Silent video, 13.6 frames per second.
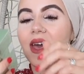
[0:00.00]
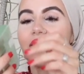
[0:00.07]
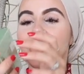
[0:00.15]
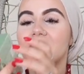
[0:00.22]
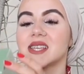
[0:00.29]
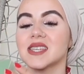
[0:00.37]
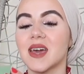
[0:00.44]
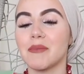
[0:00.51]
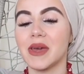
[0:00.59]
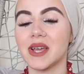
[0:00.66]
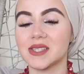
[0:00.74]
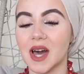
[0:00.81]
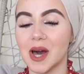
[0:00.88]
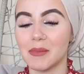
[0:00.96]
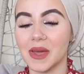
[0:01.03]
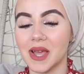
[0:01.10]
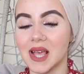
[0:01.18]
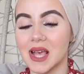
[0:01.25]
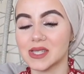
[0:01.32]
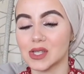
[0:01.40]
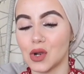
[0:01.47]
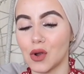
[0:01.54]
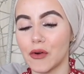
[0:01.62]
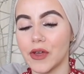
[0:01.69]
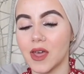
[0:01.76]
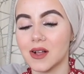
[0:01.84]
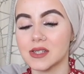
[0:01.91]
the next thing i picked up is
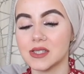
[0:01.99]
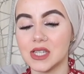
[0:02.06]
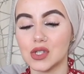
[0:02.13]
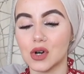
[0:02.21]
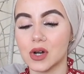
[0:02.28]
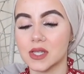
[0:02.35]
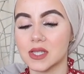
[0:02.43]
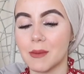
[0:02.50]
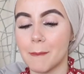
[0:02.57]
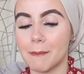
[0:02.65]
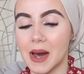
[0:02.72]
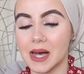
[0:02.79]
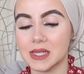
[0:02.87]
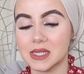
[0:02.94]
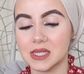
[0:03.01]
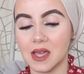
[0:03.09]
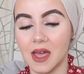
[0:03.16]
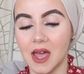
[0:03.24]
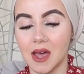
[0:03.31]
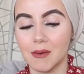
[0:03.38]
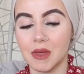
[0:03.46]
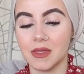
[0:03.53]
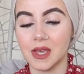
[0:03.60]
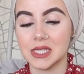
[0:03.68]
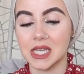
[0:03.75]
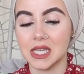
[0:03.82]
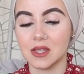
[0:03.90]
l'oreal detox mask um
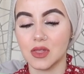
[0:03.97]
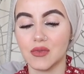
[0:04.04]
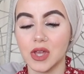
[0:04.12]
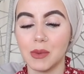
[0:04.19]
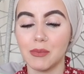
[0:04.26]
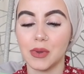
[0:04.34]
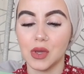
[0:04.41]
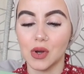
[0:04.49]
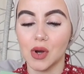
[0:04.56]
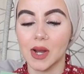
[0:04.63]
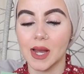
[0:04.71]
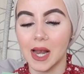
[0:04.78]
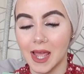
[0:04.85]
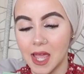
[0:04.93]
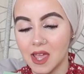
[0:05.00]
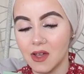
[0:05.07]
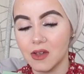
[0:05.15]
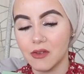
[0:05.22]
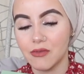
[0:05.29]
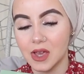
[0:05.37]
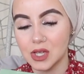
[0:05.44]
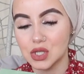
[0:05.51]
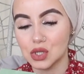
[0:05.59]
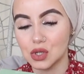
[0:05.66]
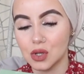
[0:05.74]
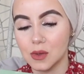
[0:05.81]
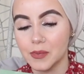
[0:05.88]
this is the three pure clay
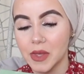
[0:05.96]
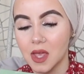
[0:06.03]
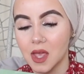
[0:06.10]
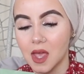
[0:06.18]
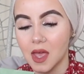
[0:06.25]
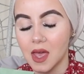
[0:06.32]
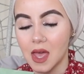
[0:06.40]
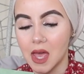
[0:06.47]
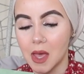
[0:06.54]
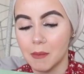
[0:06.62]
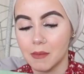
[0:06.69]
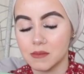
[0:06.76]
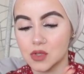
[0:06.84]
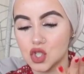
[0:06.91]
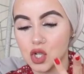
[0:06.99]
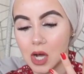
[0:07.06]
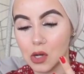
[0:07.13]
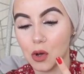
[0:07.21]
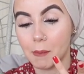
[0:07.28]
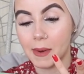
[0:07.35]
facial um, charcoal